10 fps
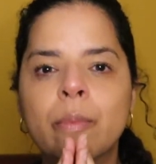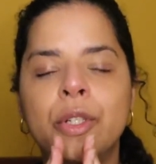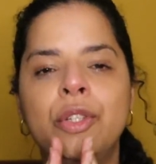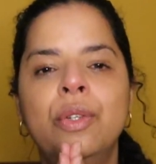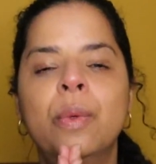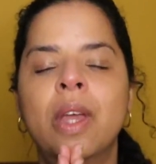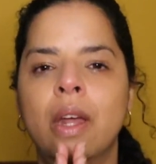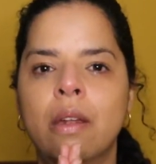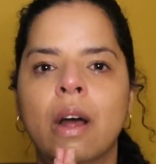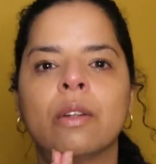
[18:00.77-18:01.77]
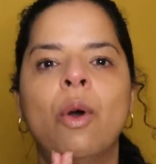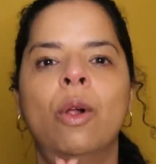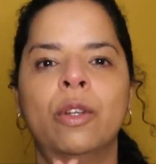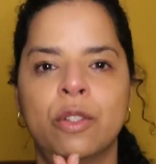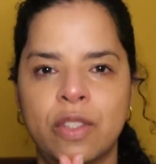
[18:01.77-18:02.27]
But you cannot
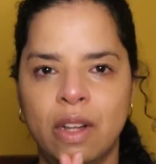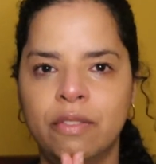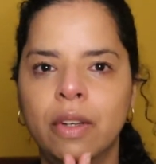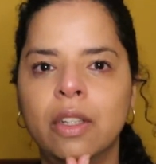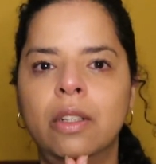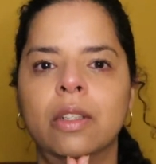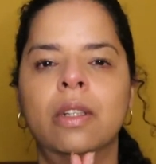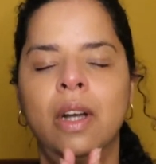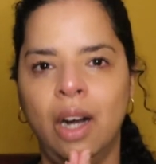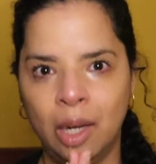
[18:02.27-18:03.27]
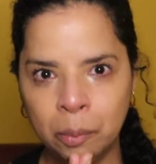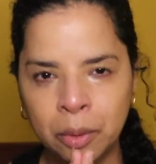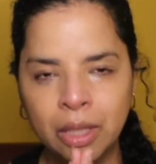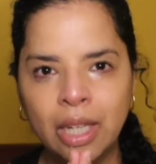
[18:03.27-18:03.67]
call yourself a good cop